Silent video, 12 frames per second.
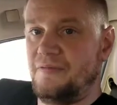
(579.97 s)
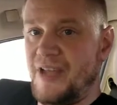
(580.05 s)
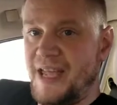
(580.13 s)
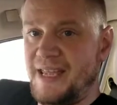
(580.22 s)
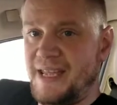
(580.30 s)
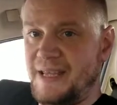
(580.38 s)

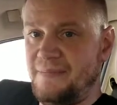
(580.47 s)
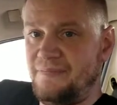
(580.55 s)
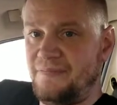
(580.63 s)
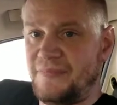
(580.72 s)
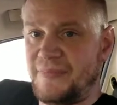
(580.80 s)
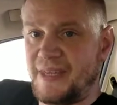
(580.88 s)

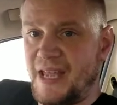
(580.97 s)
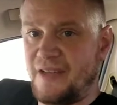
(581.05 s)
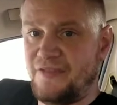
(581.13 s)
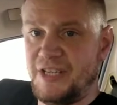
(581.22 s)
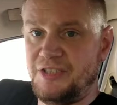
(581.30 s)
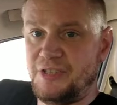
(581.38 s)
Then I
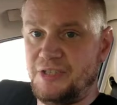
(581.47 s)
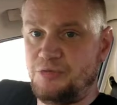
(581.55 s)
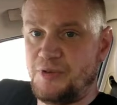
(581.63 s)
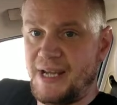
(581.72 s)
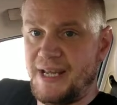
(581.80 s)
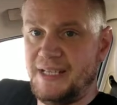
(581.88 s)
eventually
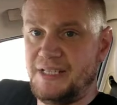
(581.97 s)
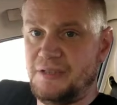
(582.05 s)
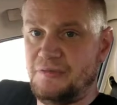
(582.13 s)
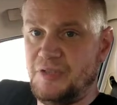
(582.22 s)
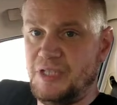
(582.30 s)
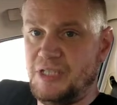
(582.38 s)
tried
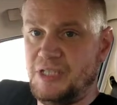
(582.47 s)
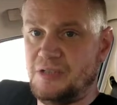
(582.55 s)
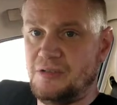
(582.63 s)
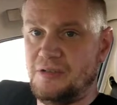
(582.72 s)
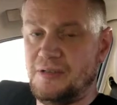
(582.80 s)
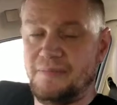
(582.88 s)
the
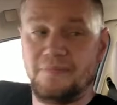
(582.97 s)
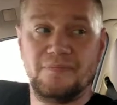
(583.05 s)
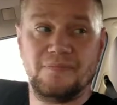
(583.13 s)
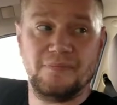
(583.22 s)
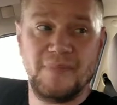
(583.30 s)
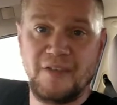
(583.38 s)

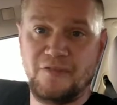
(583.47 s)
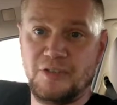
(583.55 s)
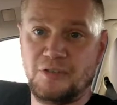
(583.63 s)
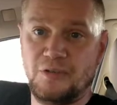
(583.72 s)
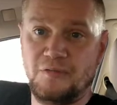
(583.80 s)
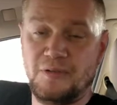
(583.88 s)

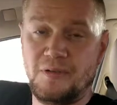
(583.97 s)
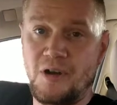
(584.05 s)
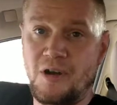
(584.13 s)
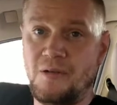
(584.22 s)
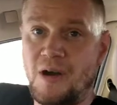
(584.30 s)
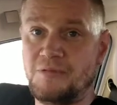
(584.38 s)
method of,
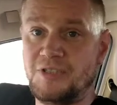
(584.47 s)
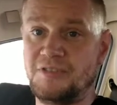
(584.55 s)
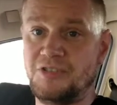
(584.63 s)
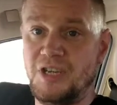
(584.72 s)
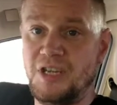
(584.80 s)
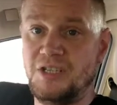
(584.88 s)
oh, I'll
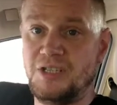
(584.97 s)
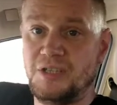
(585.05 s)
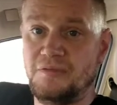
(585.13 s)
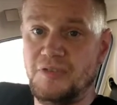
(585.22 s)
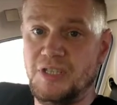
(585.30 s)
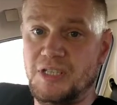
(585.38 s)
just change
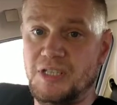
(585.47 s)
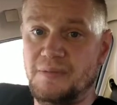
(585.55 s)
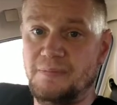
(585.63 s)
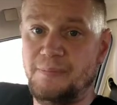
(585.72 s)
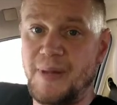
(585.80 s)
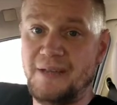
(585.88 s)
the
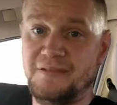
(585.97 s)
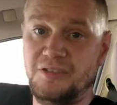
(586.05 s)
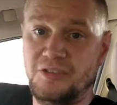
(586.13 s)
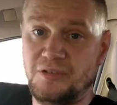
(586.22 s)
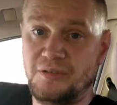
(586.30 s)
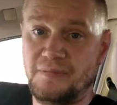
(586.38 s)

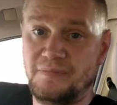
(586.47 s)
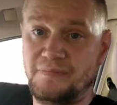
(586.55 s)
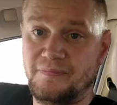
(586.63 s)
passenger